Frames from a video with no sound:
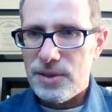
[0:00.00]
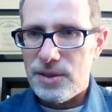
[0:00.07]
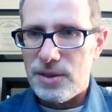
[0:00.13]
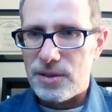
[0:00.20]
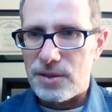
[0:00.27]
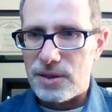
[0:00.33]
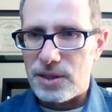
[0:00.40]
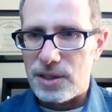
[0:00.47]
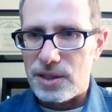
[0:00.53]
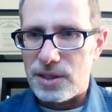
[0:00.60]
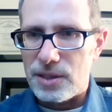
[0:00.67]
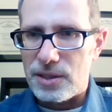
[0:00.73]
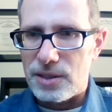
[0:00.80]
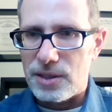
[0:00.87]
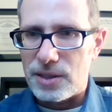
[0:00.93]
Okay,
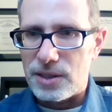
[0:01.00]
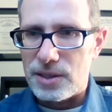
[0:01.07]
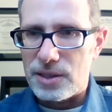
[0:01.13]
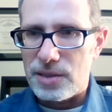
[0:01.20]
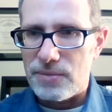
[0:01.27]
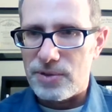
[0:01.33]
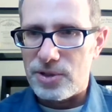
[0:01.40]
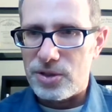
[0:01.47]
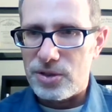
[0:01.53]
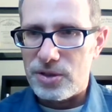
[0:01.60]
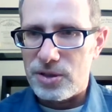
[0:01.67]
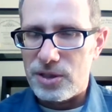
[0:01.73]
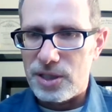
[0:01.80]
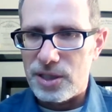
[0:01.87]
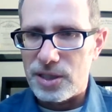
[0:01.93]
and like I said, I'm
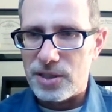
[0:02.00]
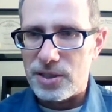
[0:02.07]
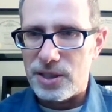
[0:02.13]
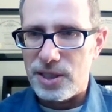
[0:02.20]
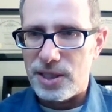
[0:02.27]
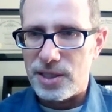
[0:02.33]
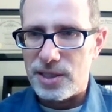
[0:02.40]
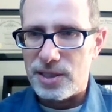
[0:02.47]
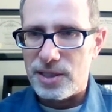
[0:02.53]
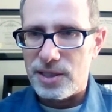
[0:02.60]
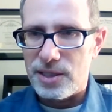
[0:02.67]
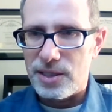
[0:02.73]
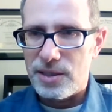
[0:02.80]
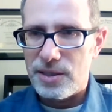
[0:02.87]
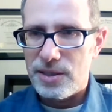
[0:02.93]
trying to get
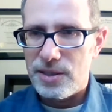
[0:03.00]
to.